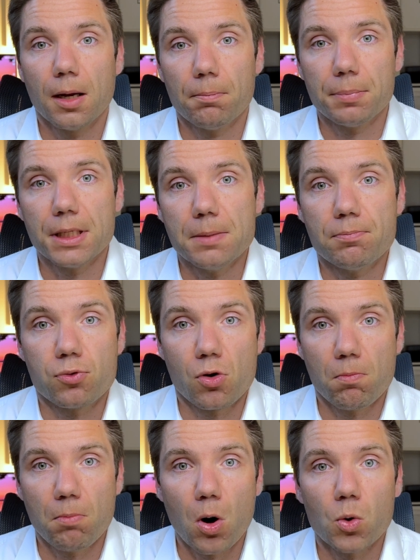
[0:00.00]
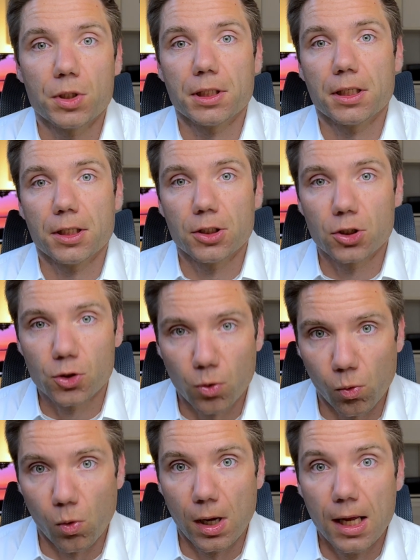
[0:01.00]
be promoted to.